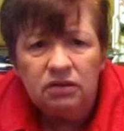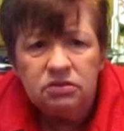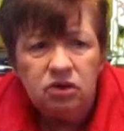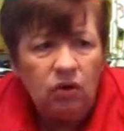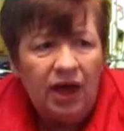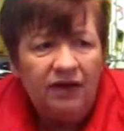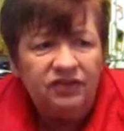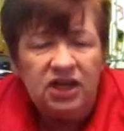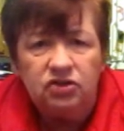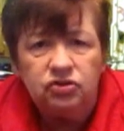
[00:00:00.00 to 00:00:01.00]
So
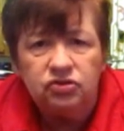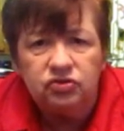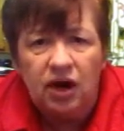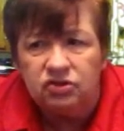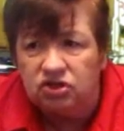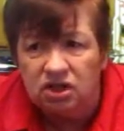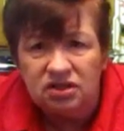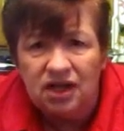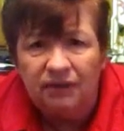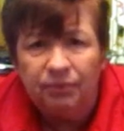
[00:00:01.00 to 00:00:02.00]
have teachers trained
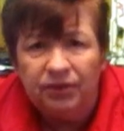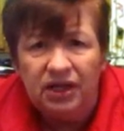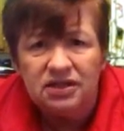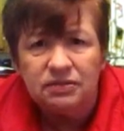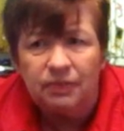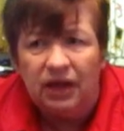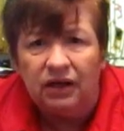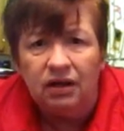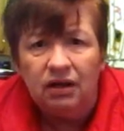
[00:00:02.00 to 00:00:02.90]
just like policemen.